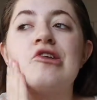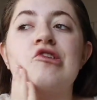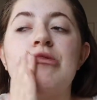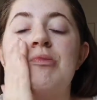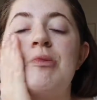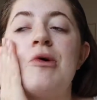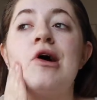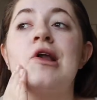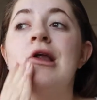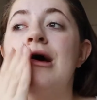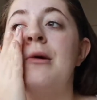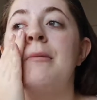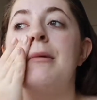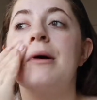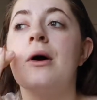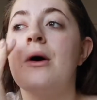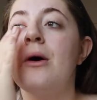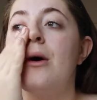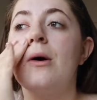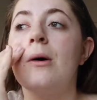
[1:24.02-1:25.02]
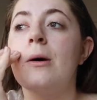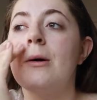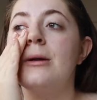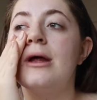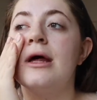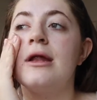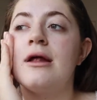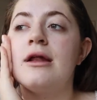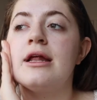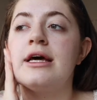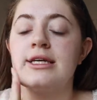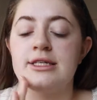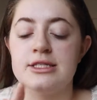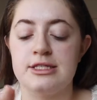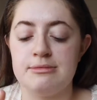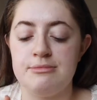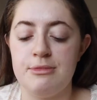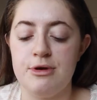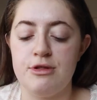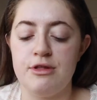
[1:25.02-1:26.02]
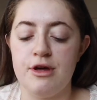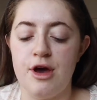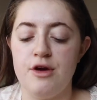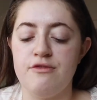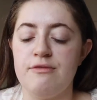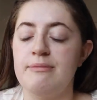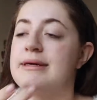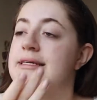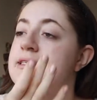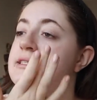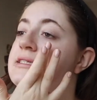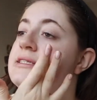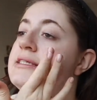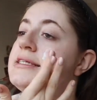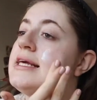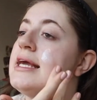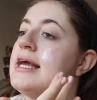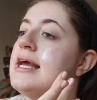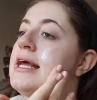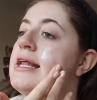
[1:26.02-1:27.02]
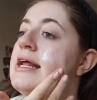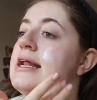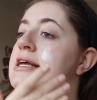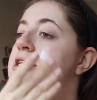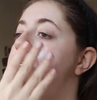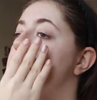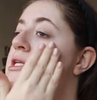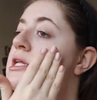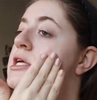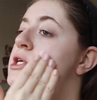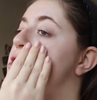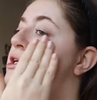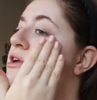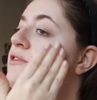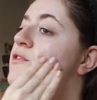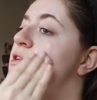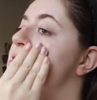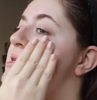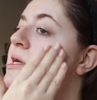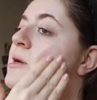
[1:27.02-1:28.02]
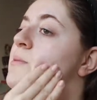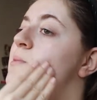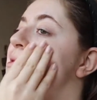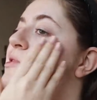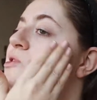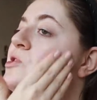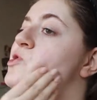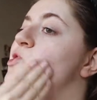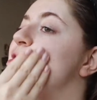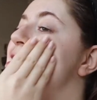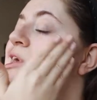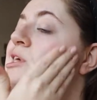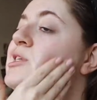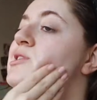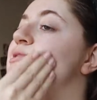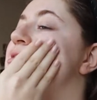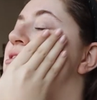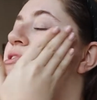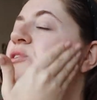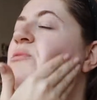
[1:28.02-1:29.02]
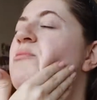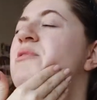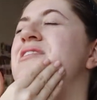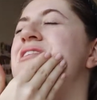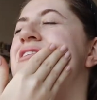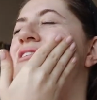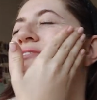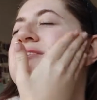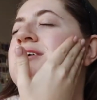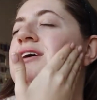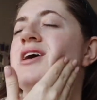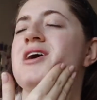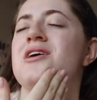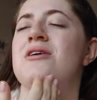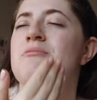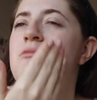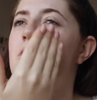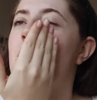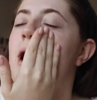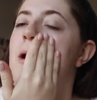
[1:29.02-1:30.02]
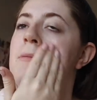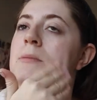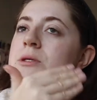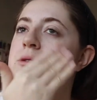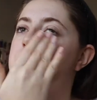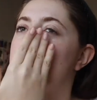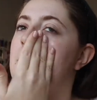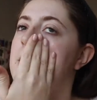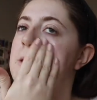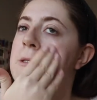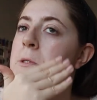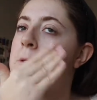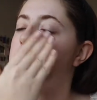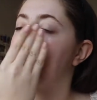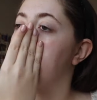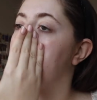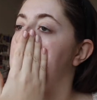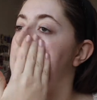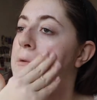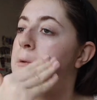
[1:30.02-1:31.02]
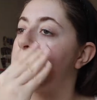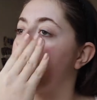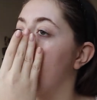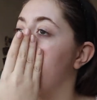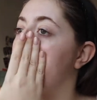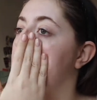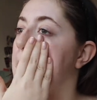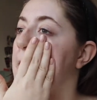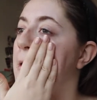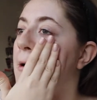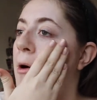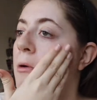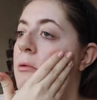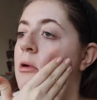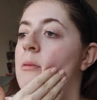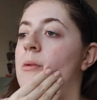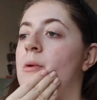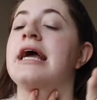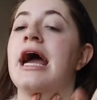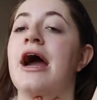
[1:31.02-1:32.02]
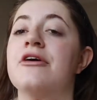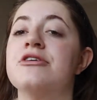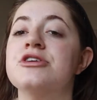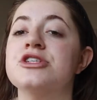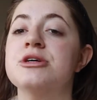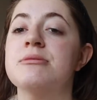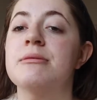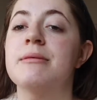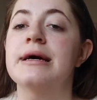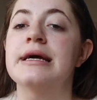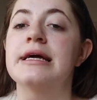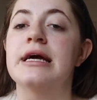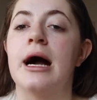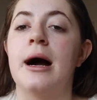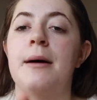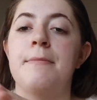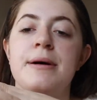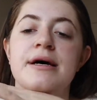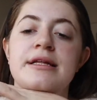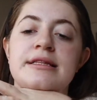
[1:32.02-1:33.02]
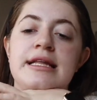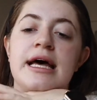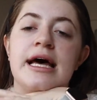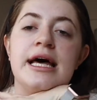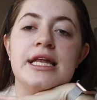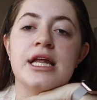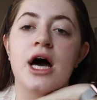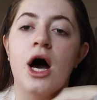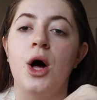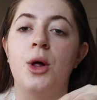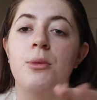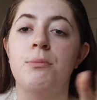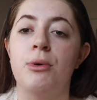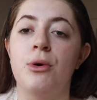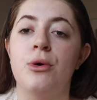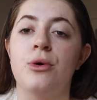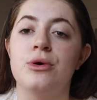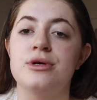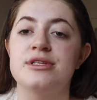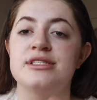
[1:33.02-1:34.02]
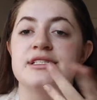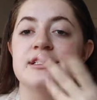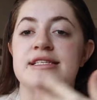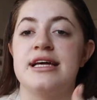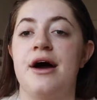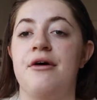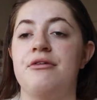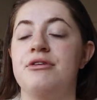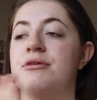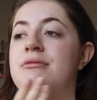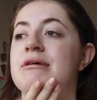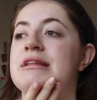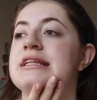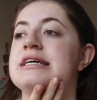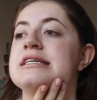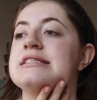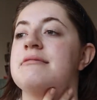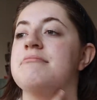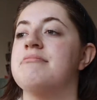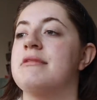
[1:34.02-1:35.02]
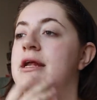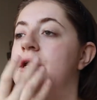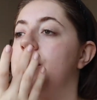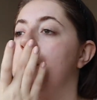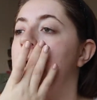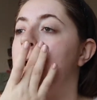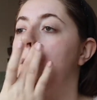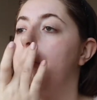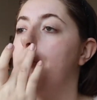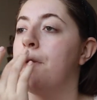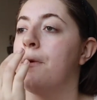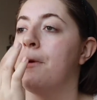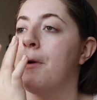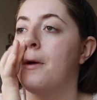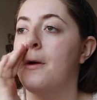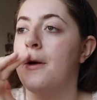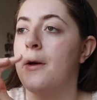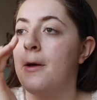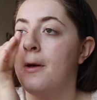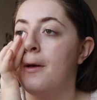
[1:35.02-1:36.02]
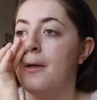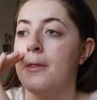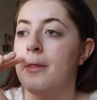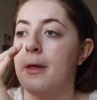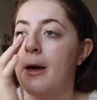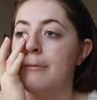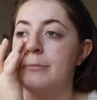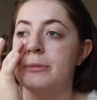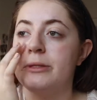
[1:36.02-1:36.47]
just put a little bit on, and I like smooth it over my skin, and it just literally feels like a moisturiser. It's not one of those primers where it just feels like horrible. Carry on doing my makeup, and then I'll pause and tell you when there's something new that I'm